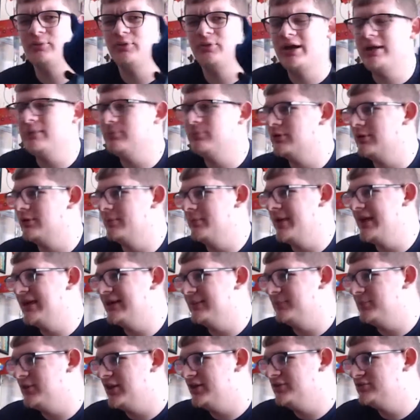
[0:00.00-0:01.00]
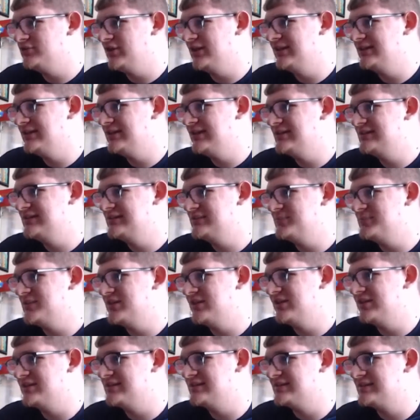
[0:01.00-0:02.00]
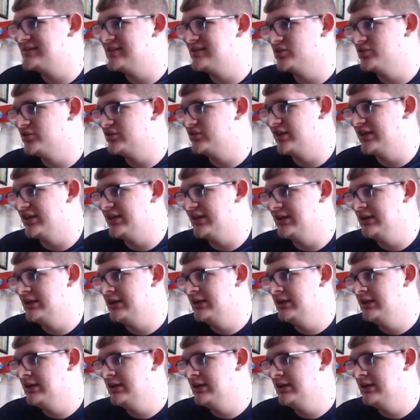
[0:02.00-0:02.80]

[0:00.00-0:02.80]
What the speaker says: able to make a plush like this, because seriously,